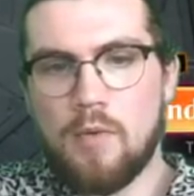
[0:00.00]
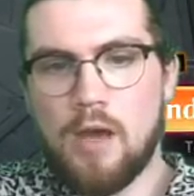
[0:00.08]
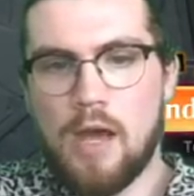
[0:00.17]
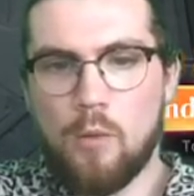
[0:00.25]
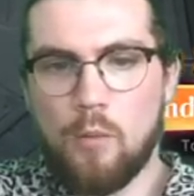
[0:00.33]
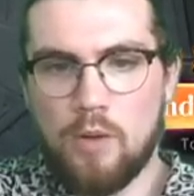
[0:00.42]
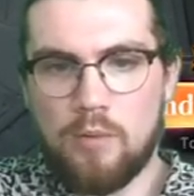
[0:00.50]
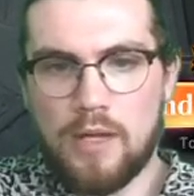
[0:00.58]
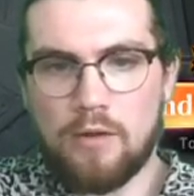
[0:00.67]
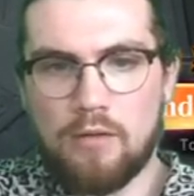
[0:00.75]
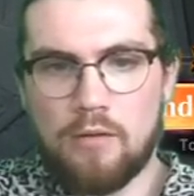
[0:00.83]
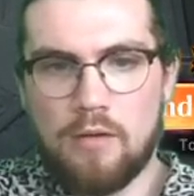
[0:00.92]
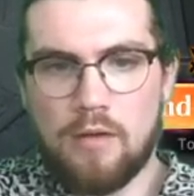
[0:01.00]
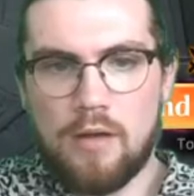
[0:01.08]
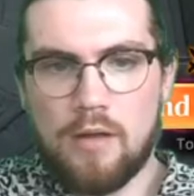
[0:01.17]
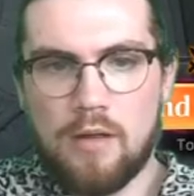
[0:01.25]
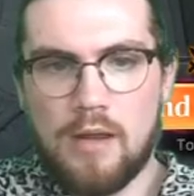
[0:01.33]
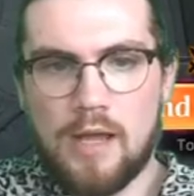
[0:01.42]
I will play another
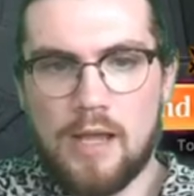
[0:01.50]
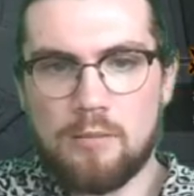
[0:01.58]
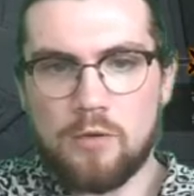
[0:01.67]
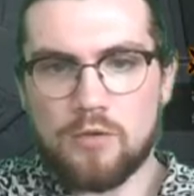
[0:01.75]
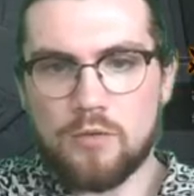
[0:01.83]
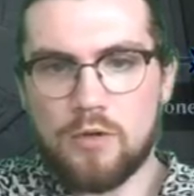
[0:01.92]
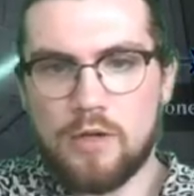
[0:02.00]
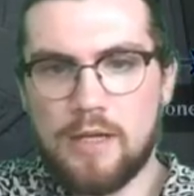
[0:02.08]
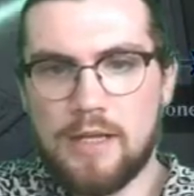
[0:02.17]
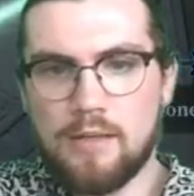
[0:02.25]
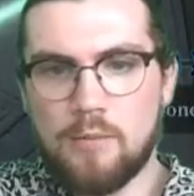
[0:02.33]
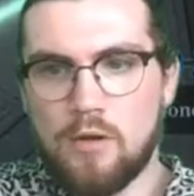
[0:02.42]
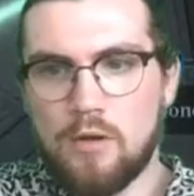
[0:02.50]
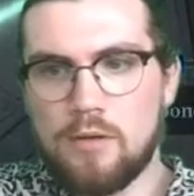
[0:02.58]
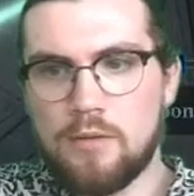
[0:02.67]
land because we're going to need them all.